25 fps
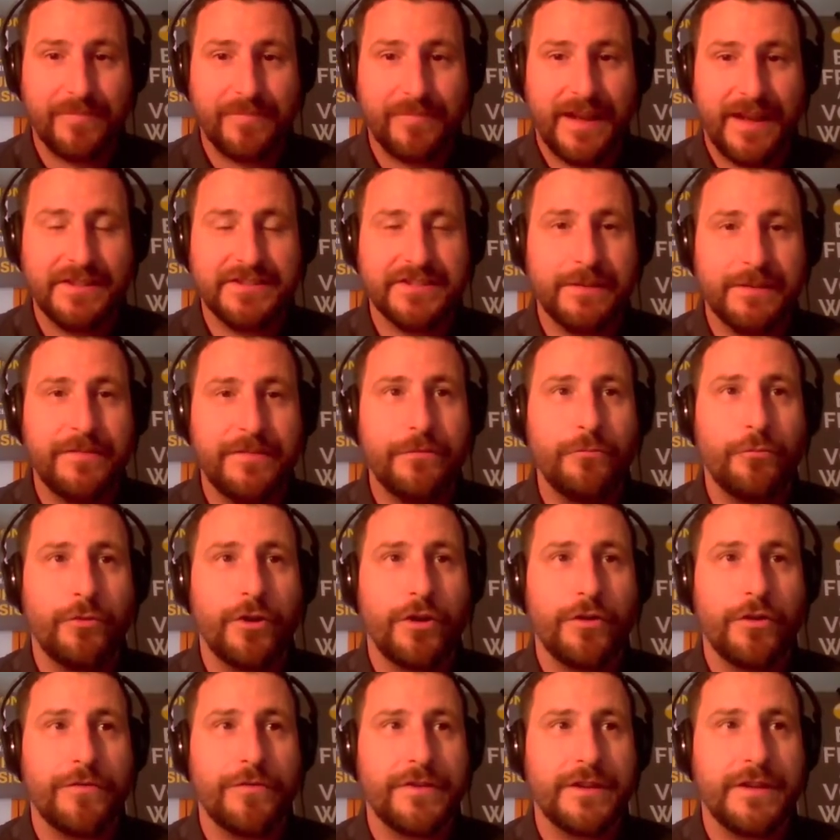That's something
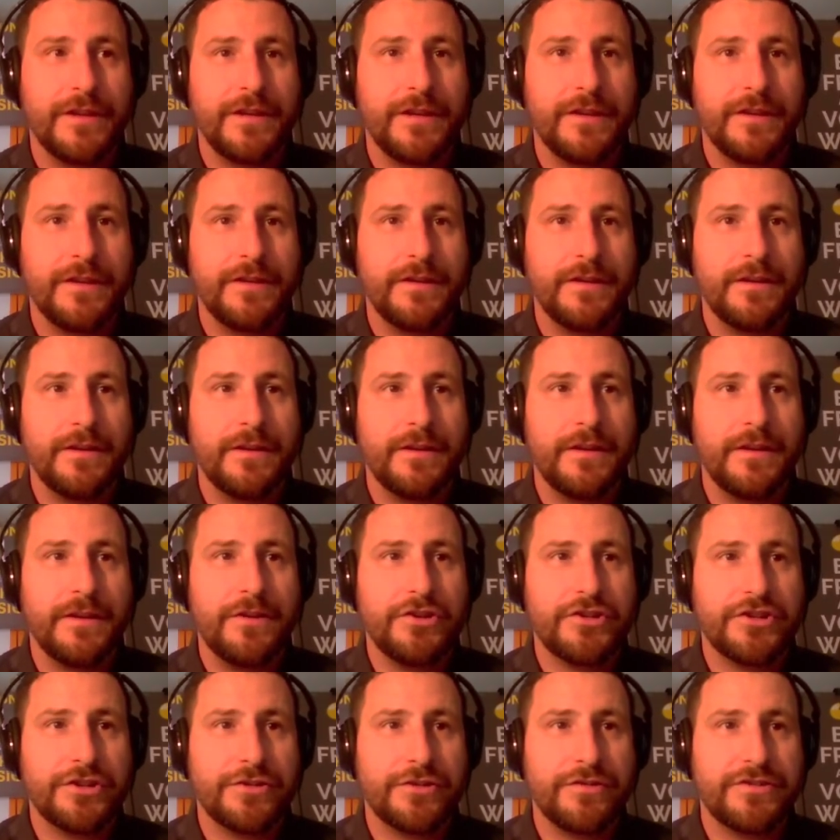where the
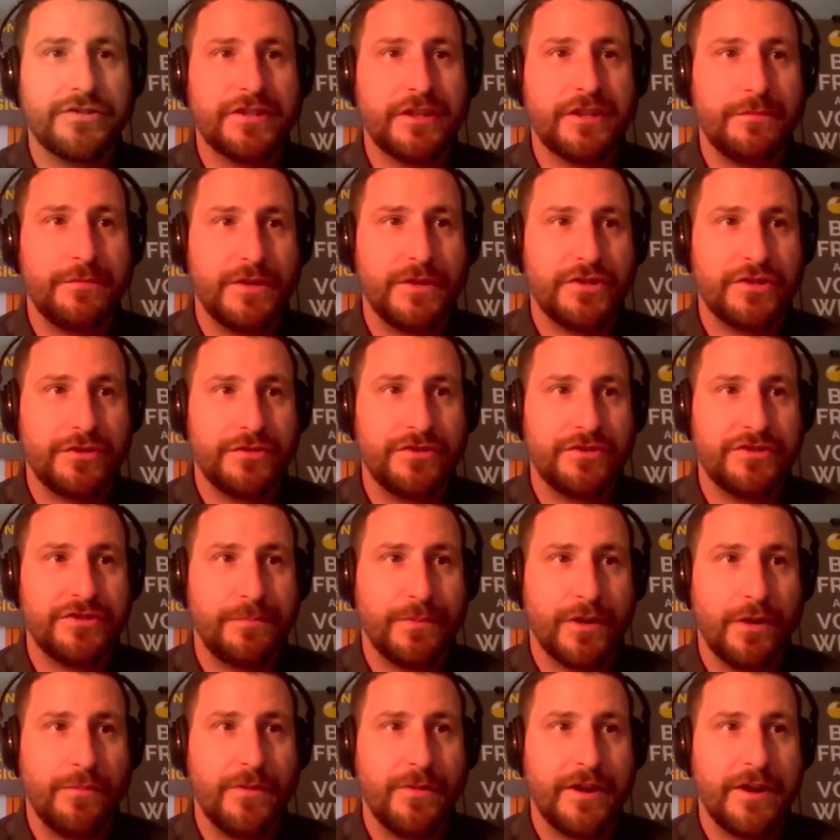insurance commissioner's
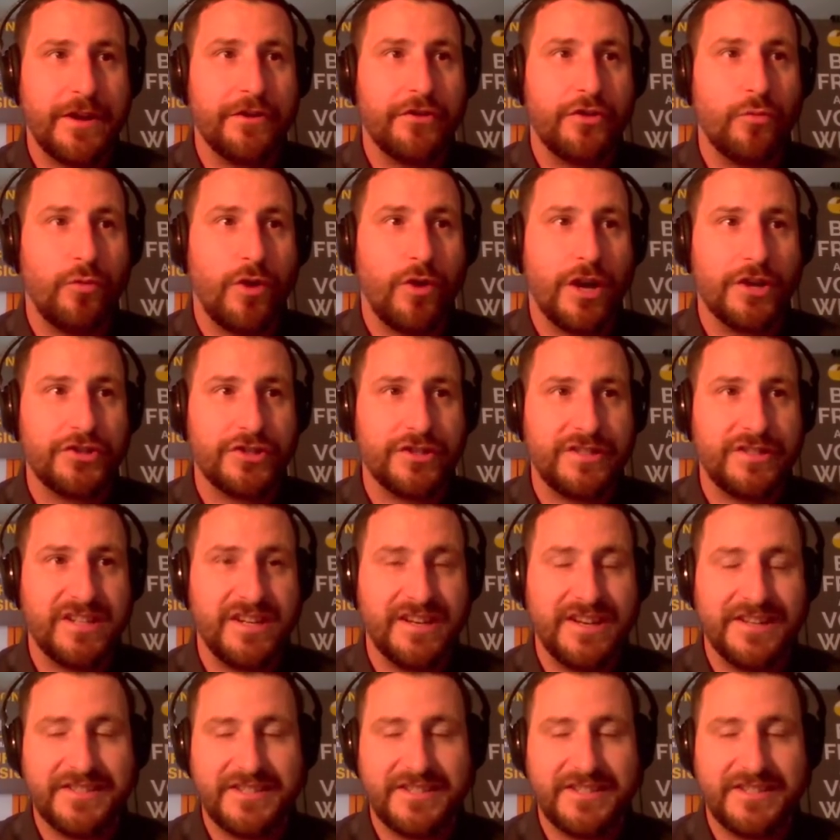department here in Washington has